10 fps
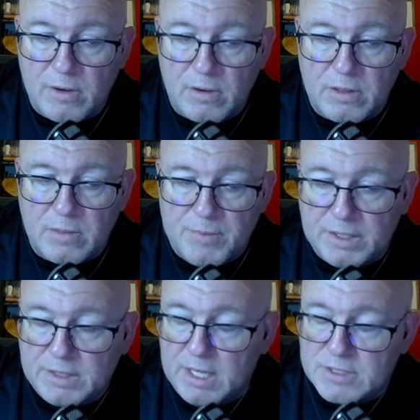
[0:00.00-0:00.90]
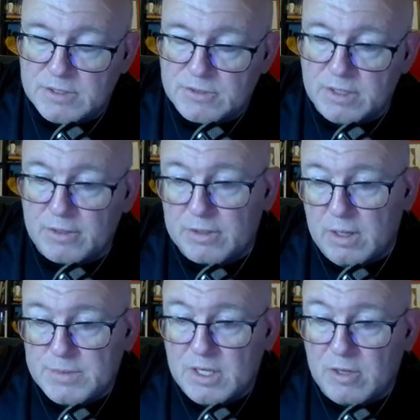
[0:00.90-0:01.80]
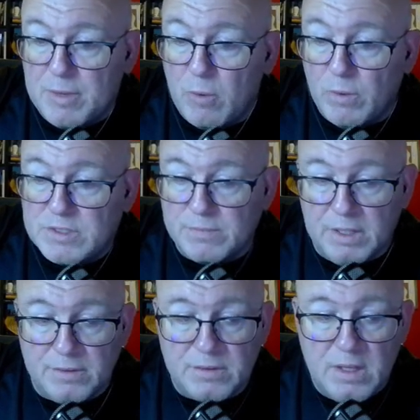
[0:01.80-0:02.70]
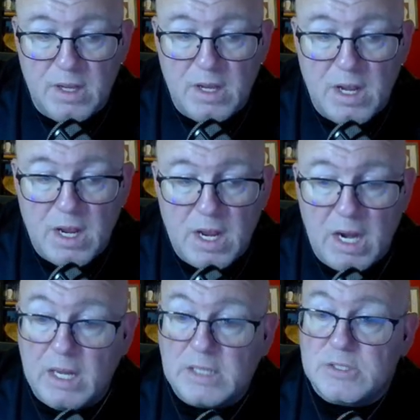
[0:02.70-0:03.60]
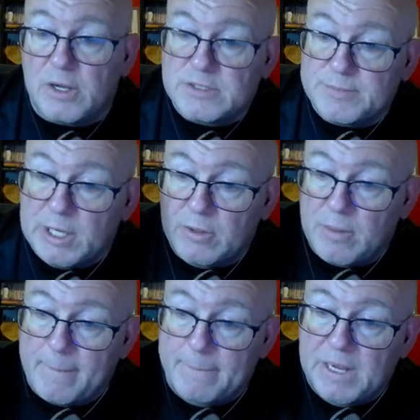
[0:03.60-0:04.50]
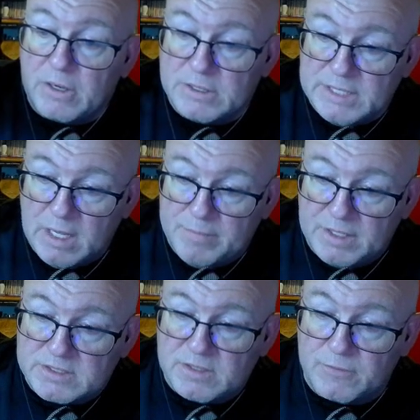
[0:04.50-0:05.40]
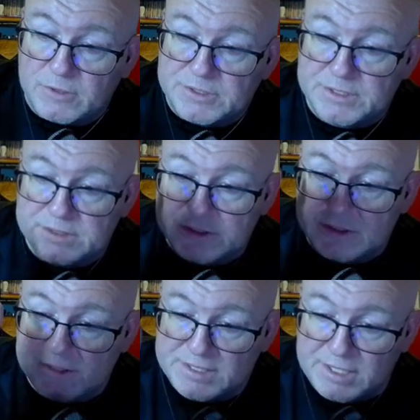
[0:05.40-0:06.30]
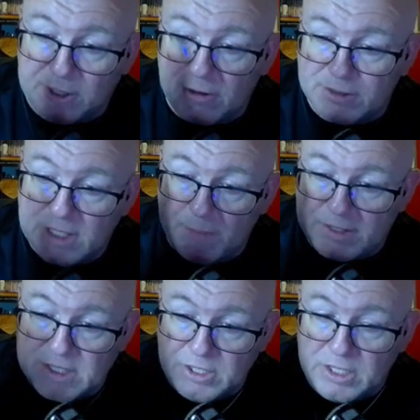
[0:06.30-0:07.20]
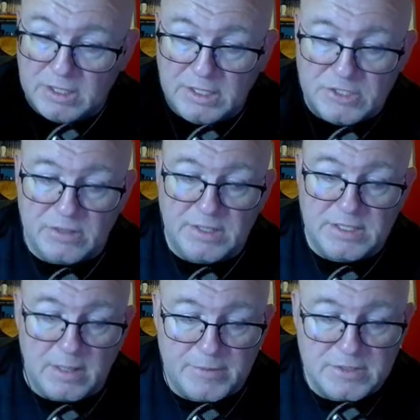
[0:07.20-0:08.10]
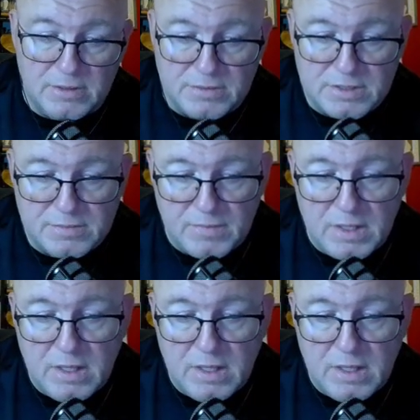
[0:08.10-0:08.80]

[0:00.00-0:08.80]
Art Podcast Newsletter. It comes out about once a month. And it talks about bigger topics versus the singular topics that you get in each of these episodes.